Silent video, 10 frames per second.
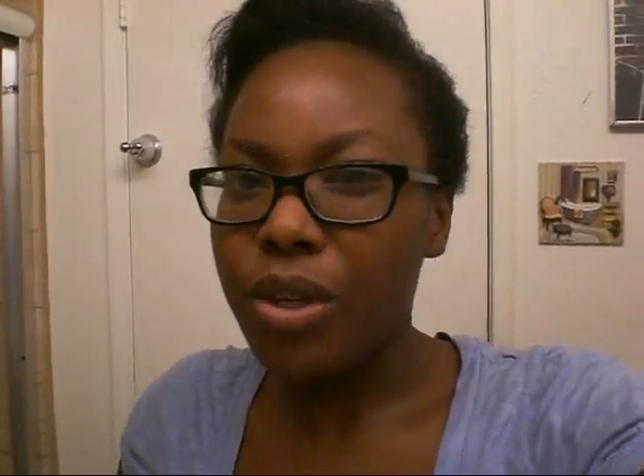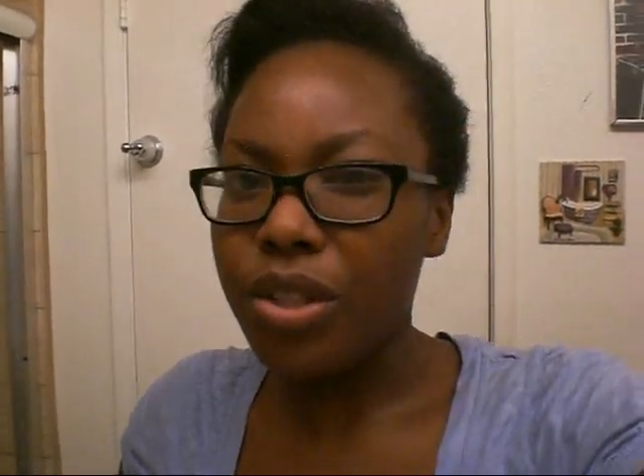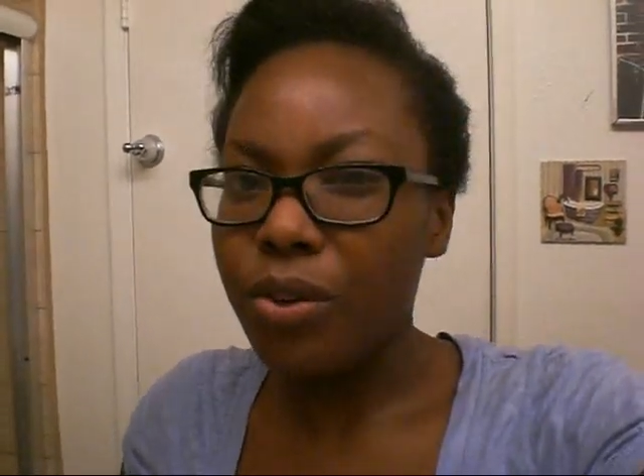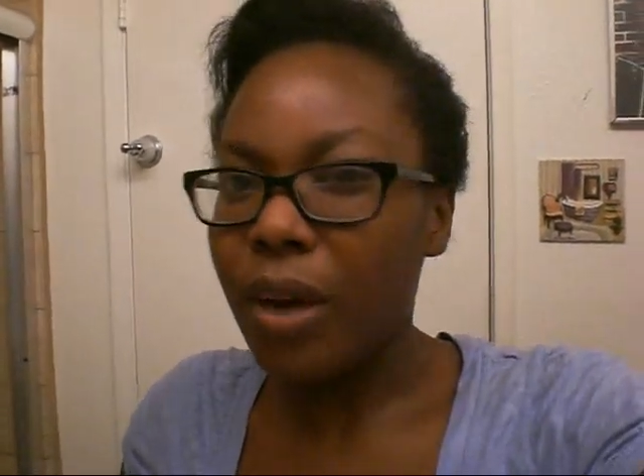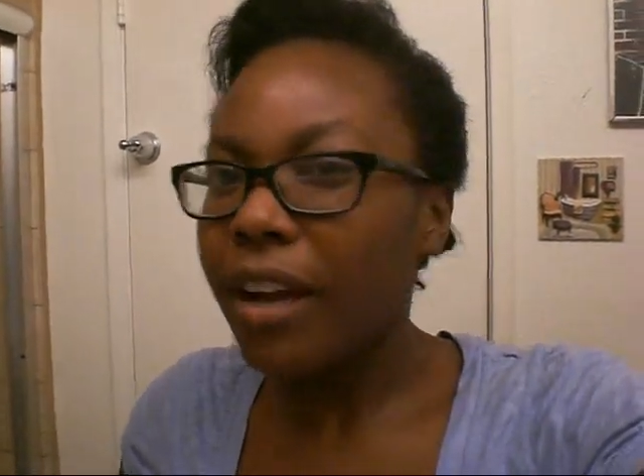Was
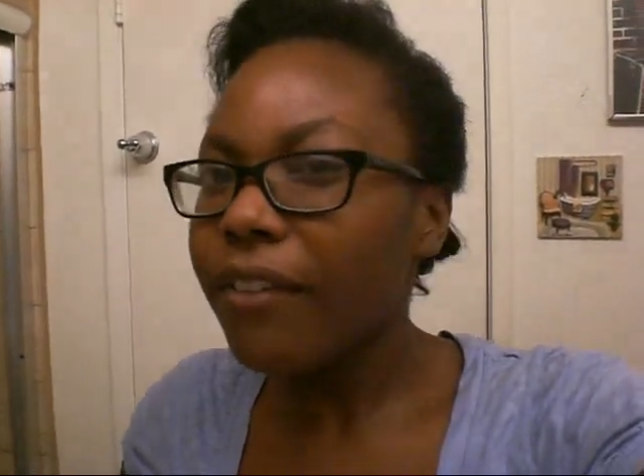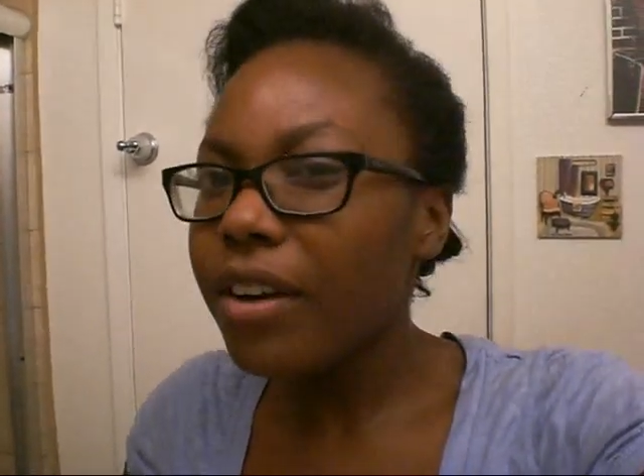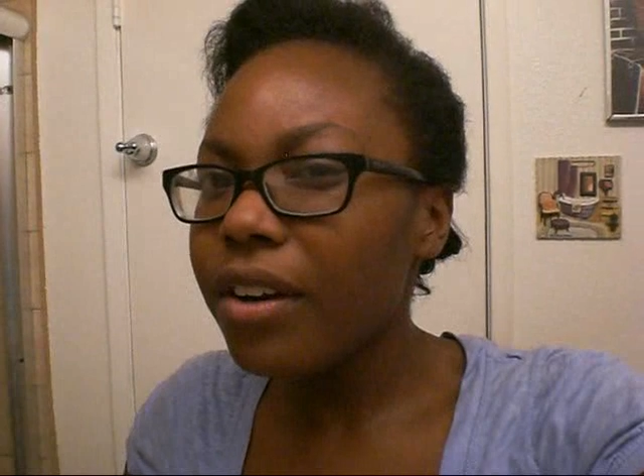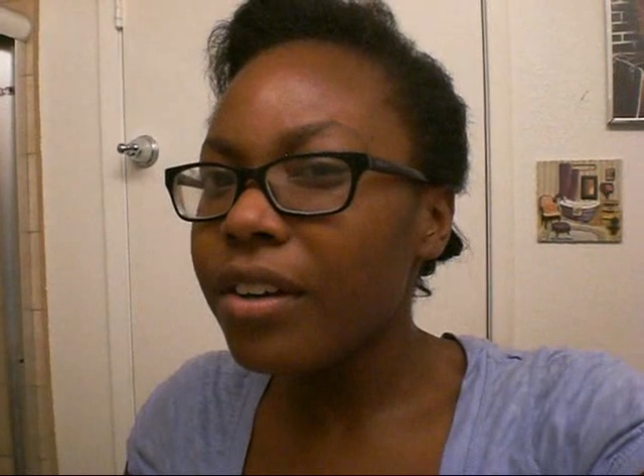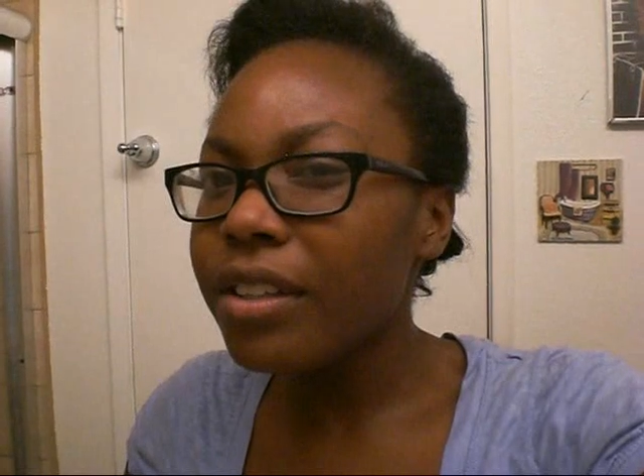it right for
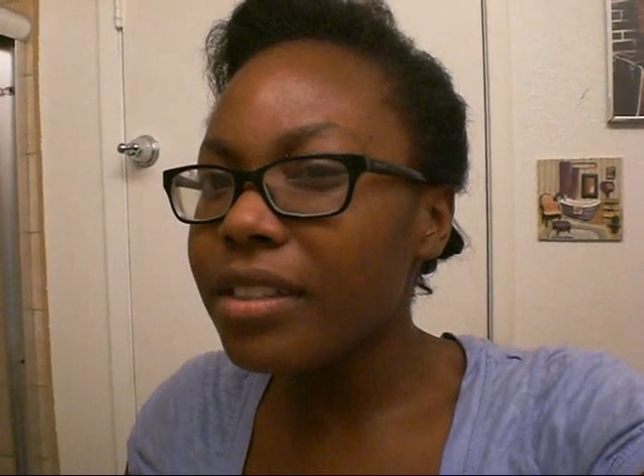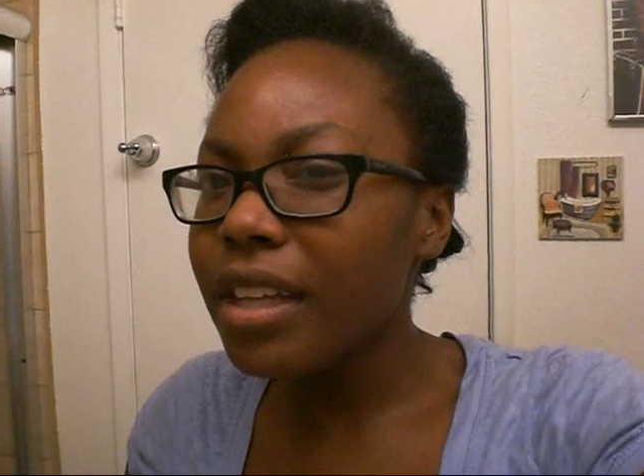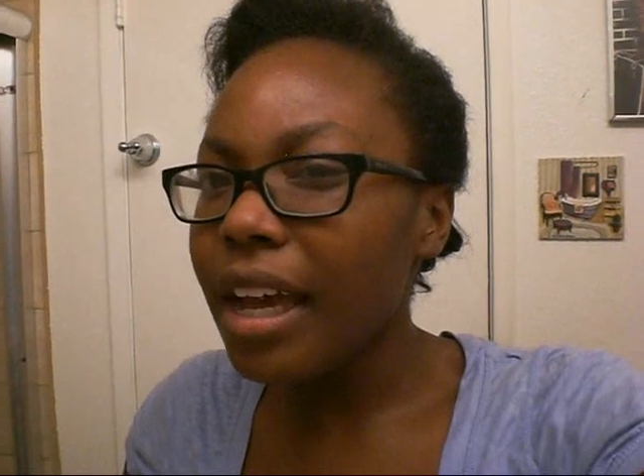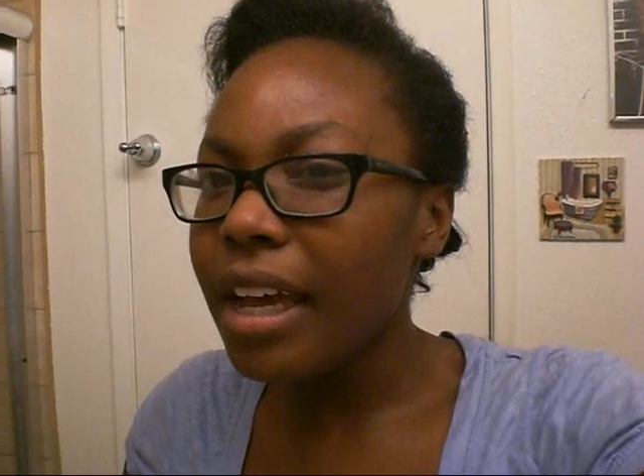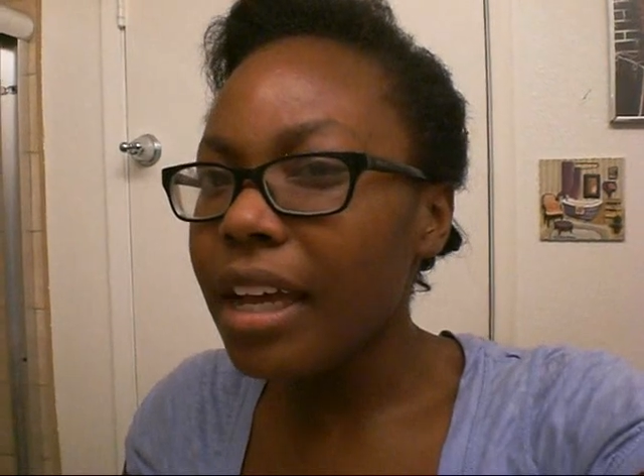her to
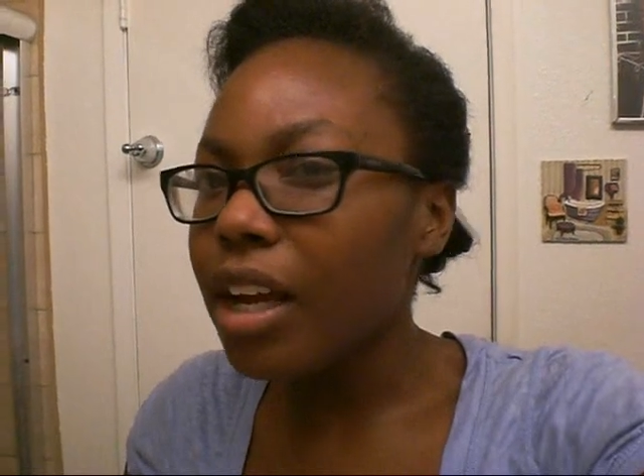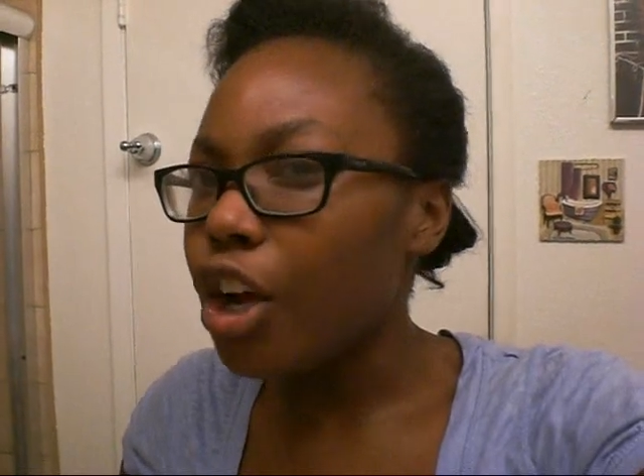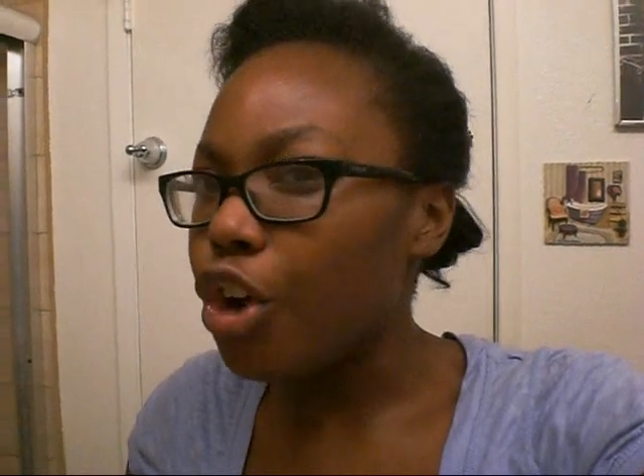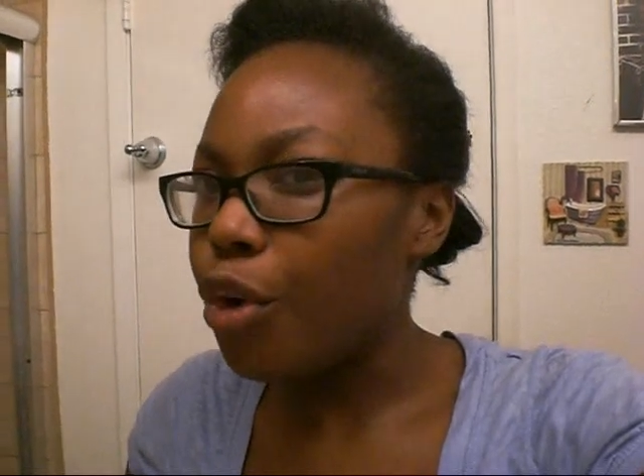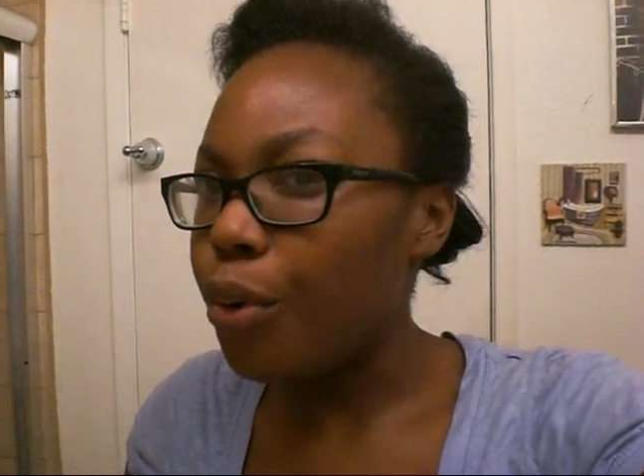say
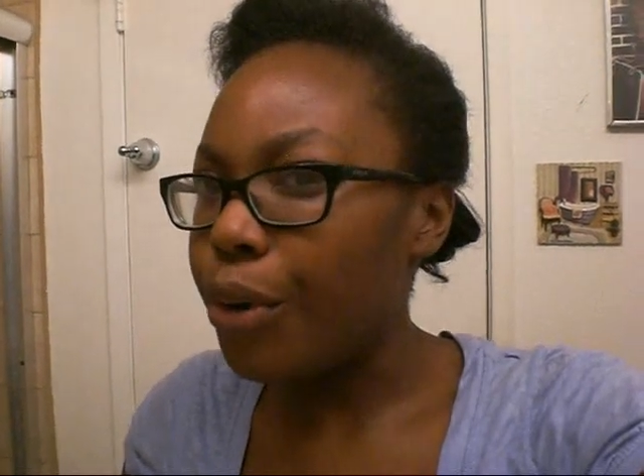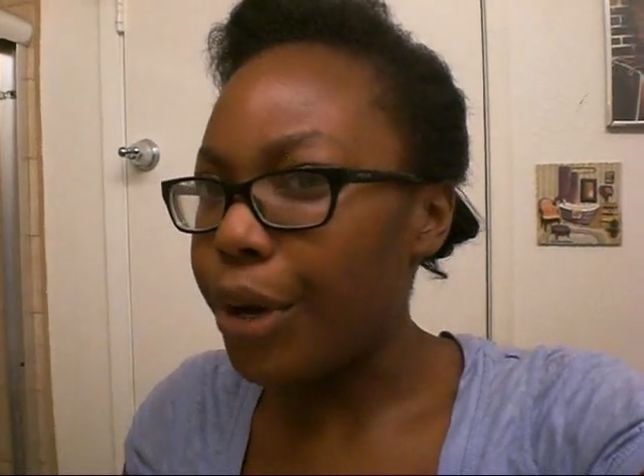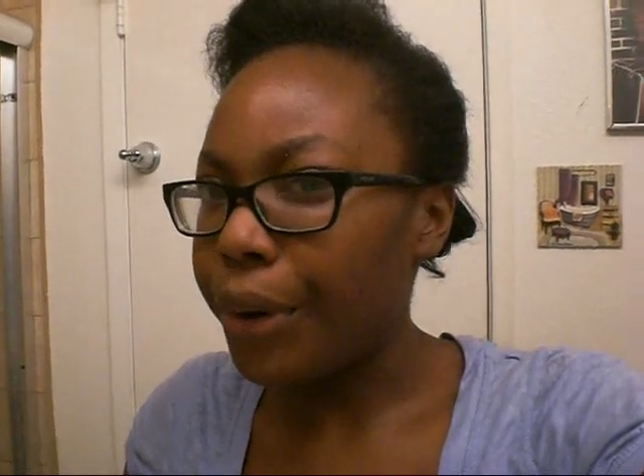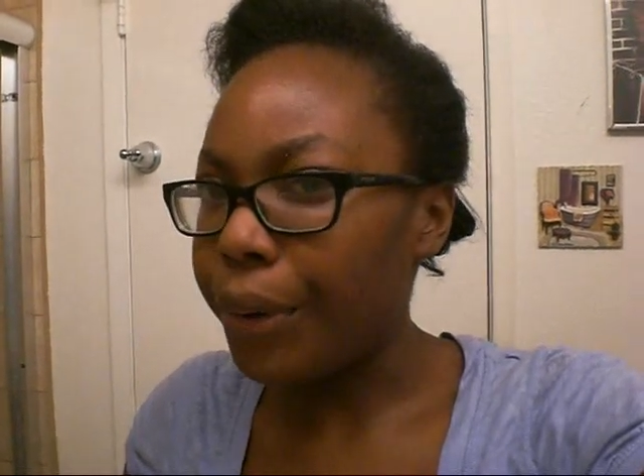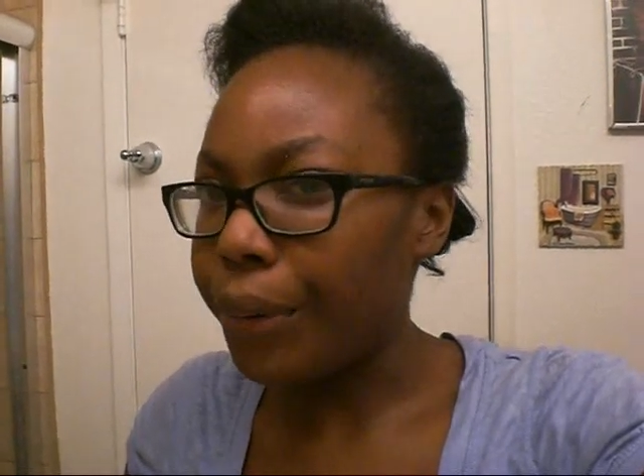it?
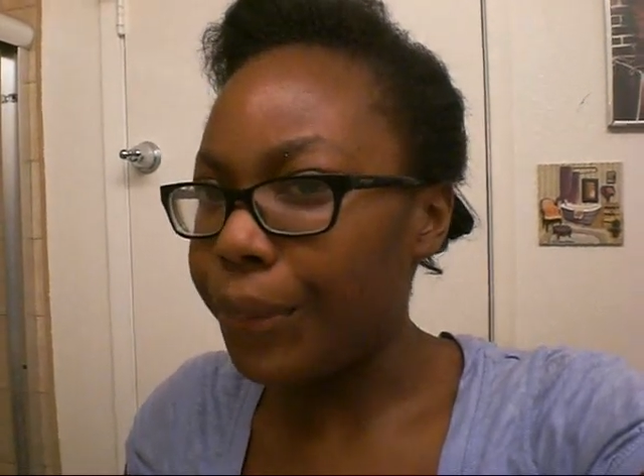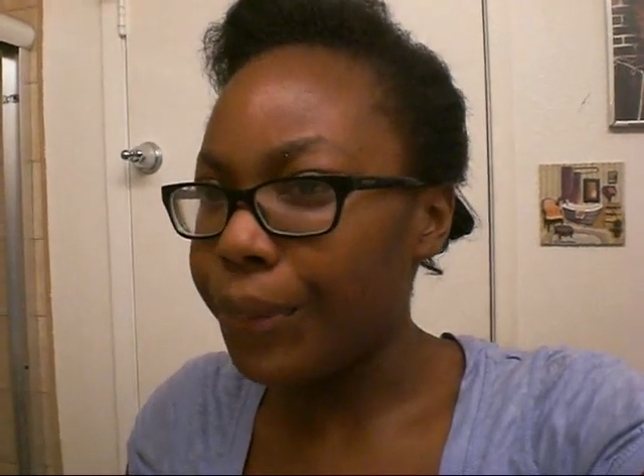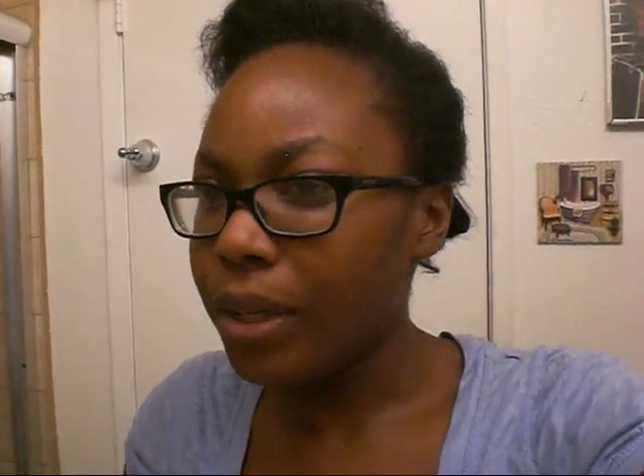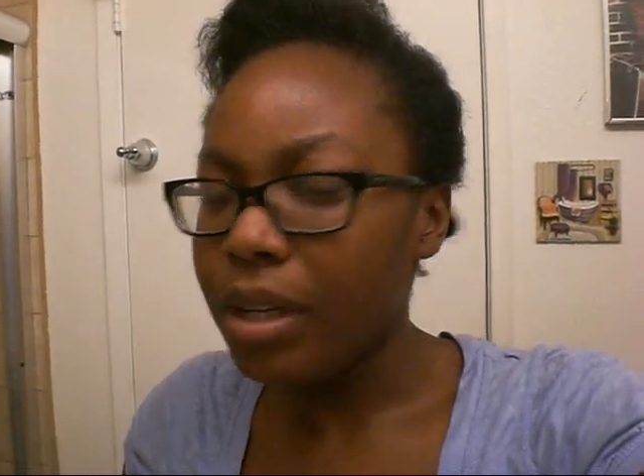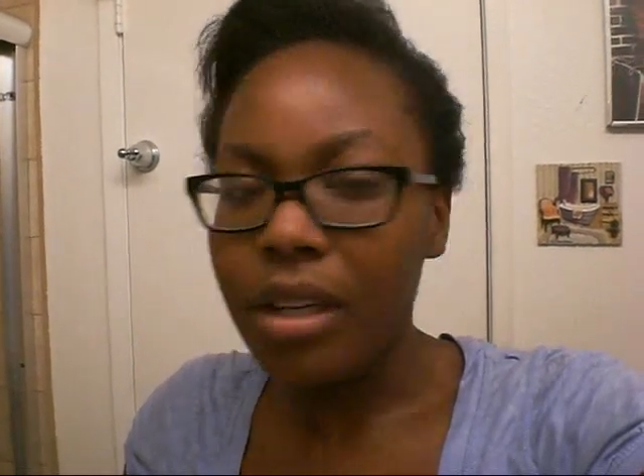
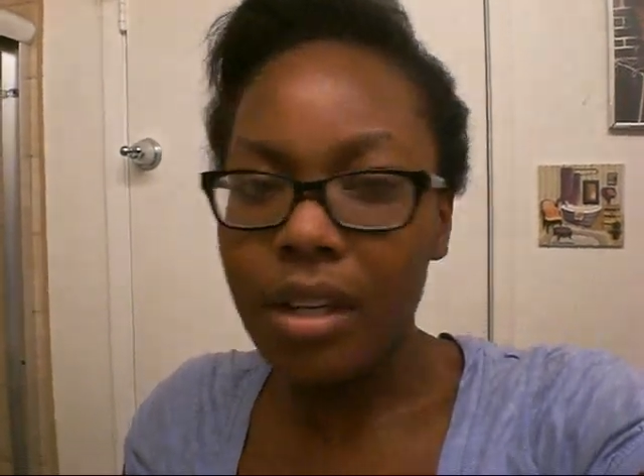No.